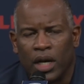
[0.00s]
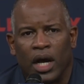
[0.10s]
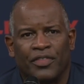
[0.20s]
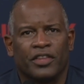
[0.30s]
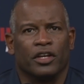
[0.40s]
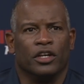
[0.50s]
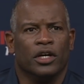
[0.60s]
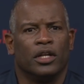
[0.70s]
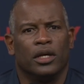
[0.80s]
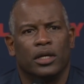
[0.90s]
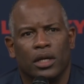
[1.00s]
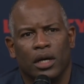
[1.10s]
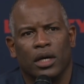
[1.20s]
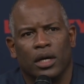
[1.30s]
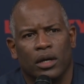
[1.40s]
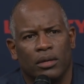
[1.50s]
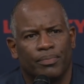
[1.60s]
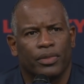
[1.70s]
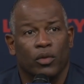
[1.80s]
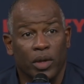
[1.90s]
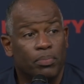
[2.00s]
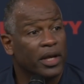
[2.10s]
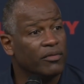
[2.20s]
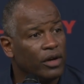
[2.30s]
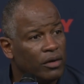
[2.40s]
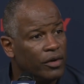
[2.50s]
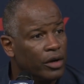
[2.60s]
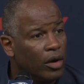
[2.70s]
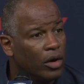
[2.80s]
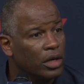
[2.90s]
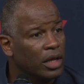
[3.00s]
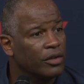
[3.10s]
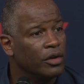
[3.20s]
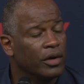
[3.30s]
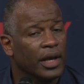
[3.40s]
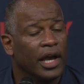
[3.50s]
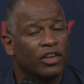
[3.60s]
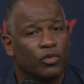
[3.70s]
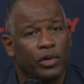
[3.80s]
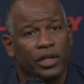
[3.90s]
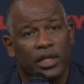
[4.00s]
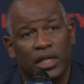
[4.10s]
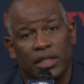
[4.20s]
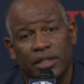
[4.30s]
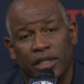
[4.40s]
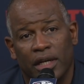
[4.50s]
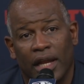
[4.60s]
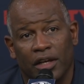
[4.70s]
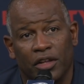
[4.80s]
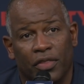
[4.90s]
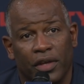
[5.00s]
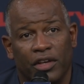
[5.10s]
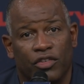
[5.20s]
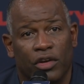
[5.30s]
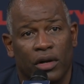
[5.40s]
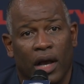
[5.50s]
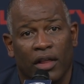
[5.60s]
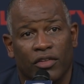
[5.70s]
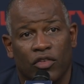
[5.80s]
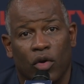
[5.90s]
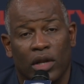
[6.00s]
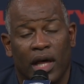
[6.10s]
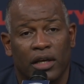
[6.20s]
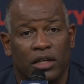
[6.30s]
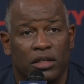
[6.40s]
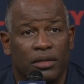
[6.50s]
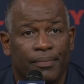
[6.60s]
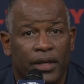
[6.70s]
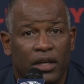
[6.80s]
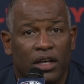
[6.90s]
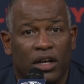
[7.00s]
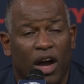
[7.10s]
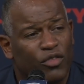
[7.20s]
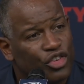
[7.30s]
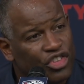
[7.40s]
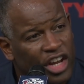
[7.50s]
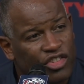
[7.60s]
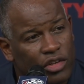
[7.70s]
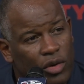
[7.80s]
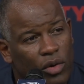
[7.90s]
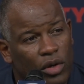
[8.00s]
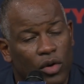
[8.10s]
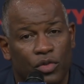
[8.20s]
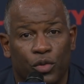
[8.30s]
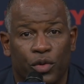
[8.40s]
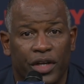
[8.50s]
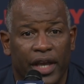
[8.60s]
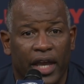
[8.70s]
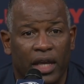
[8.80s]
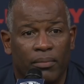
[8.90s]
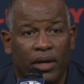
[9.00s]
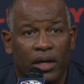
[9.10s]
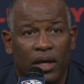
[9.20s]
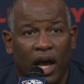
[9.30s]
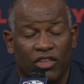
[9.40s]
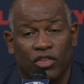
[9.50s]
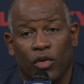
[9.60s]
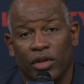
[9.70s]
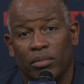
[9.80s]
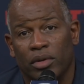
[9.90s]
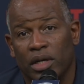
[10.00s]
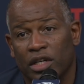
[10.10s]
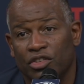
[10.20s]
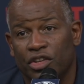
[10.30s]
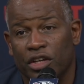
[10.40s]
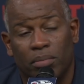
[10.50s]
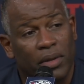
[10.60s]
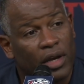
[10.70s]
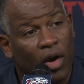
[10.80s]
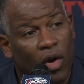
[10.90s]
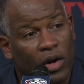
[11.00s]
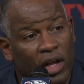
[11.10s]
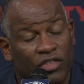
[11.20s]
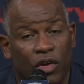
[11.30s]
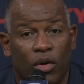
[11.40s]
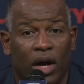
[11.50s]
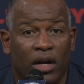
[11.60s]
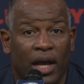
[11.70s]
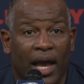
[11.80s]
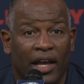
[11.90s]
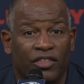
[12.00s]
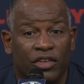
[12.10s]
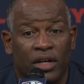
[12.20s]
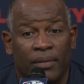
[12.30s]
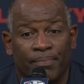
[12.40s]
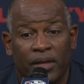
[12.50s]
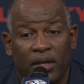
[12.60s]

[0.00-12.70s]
I think the good. Um, we played very, very hard. I thought our guys really uh, did a lot of good things there. I saw a lot of good conversation going on during the game. I saw them uh, continue to play hard. I saw our guys uh,